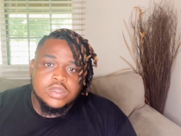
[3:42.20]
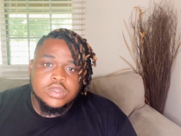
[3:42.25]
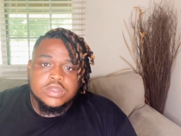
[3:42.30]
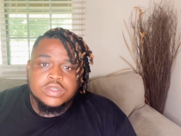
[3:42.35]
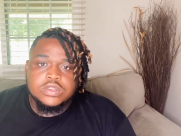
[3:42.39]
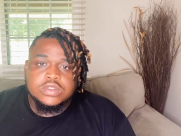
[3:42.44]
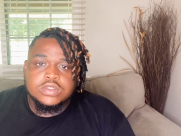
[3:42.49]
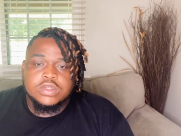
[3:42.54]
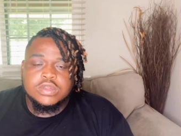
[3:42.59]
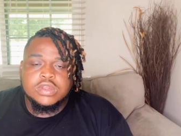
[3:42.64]

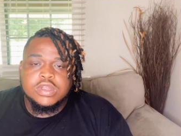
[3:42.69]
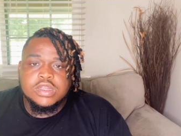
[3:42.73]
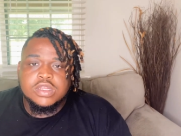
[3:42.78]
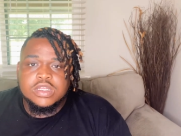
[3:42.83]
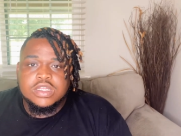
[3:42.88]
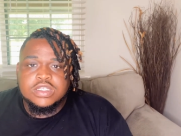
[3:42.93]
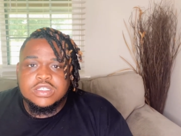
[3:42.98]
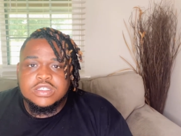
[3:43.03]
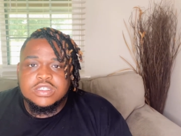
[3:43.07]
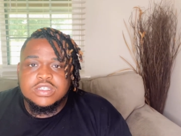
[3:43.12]
So
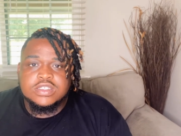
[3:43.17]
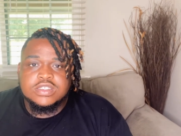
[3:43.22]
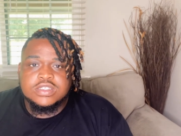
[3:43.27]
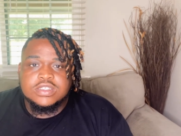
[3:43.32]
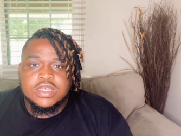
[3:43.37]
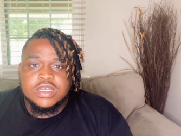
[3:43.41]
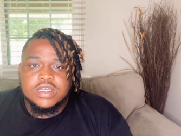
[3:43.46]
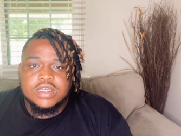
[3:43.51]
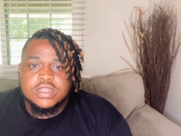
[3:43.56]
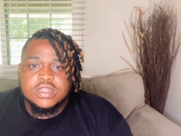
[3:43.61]
needless to
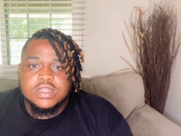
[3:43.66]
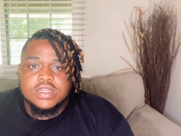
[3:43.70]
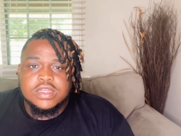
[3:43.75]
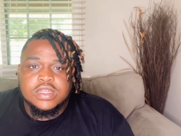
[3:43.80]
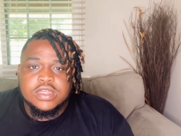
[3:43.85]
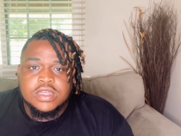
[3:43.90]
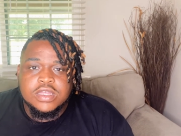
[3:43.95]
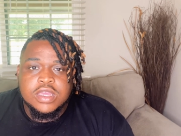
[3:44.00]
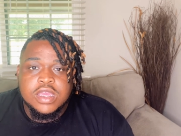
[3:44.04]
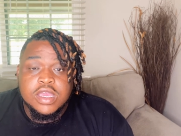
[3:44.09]
say,
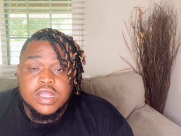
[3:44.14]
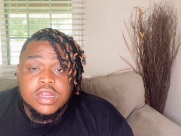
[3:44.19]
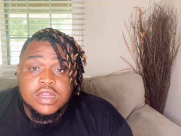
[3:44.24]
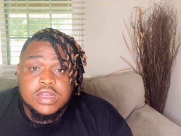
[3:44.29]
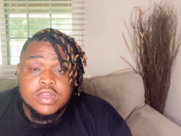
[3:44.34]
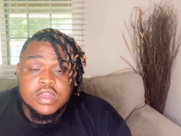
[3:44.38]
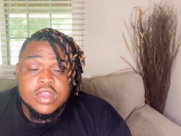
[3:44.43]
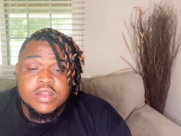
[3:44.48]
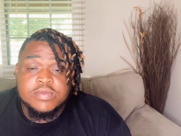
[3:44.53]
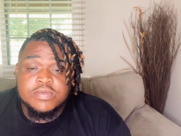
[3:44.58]
the
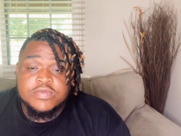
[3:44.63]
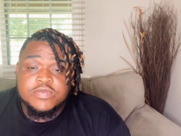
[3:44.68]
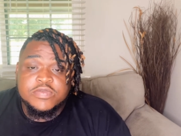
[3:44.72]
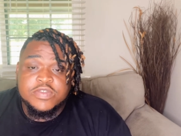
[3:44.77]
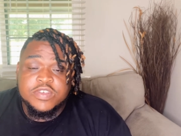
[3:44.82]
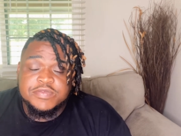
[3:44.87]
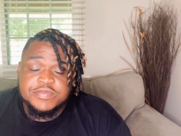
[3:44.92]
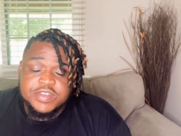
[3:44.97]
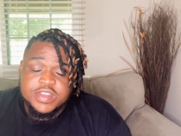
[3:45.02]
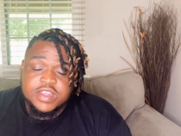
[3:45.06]
Canon
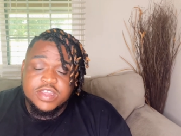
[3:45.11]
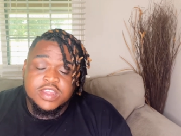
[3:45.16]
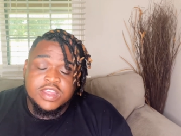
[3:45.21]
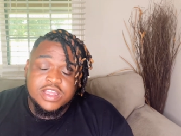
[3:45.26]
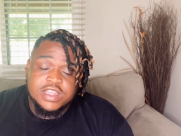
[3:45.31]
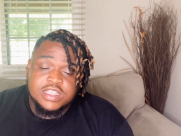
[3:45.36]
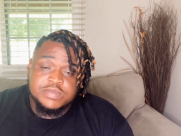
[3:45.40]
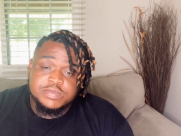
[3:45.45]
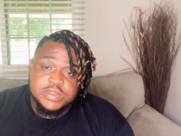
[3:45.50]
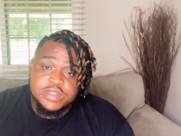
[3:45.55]
M50
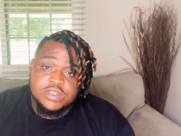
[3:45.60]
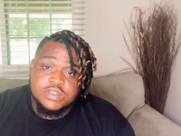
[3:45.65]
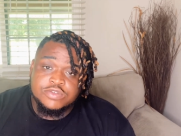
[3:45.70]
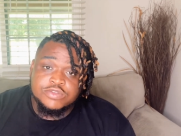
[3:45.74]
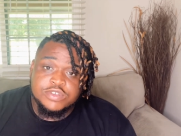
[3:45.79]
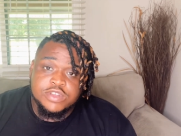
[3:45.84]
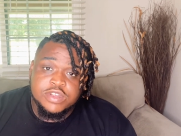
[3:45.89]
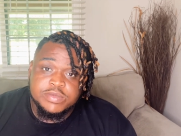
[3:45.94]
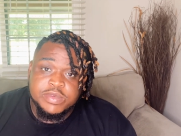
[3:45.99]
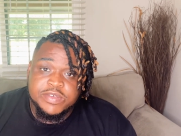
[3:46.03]
has been
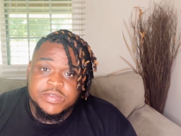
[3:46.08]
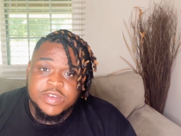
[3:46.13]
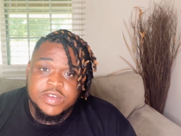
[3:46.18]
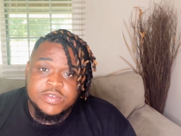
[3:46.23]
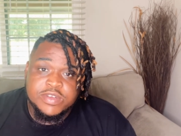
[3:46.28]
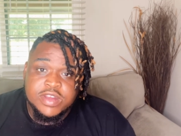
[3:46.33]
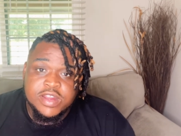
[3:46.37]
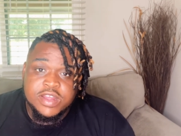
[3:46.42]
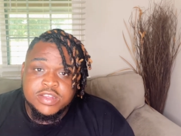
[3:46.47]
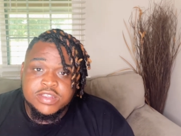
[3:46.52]
treating me
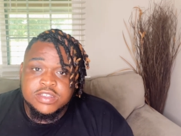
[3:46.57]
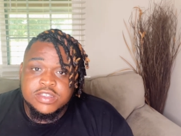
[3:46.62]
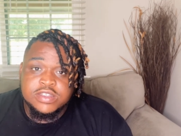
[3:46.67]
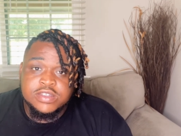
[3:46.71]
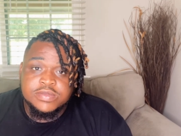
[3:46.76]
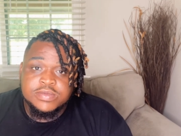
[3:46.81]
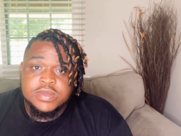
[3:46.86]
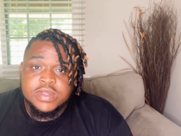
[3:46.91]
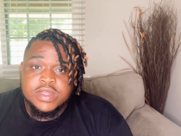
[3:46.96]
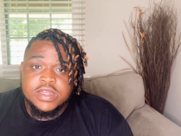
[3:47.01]
very nicely.